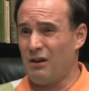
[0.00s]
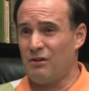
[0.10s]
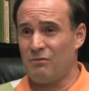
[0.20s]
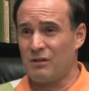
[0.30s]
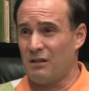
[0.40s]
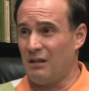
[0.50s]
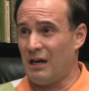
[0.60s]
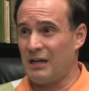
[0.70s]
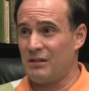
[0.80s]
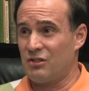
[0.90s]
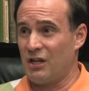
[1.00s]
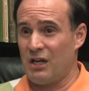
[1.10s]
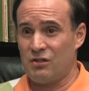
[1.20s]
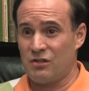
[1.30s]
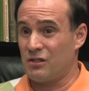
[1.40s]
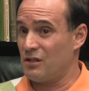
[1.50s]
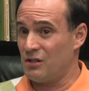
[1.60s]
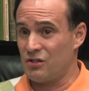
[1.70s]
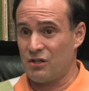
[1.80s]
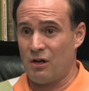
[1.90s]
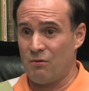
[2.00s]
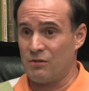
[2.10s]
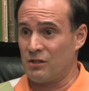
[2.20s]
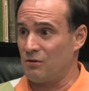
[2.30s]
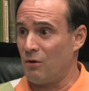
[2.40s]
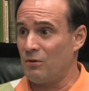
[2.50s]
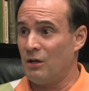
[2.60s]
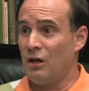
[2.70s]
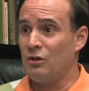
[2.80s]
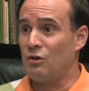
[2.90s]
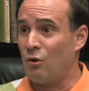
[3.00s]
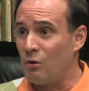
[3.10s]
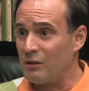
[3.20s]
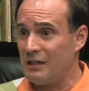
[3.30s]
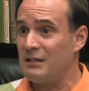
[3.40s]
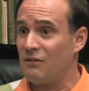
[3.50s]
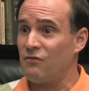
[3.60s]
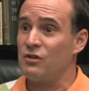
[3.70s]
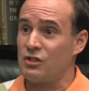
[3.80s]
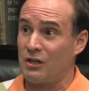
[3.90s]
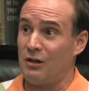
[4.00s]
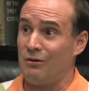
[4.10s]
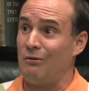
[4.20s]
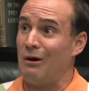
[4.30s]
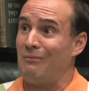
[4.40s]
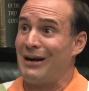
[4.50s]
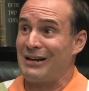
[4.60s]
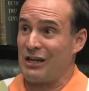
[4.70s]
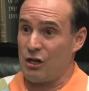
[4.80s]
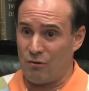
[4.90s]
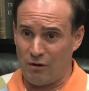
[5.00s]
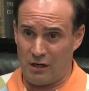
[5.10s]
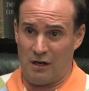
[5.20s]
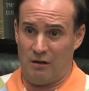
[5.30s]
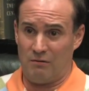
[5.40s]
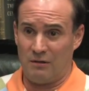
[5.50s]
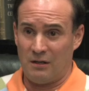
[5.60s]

There was a lot of changes in this show. It was a totally different show about a year ago.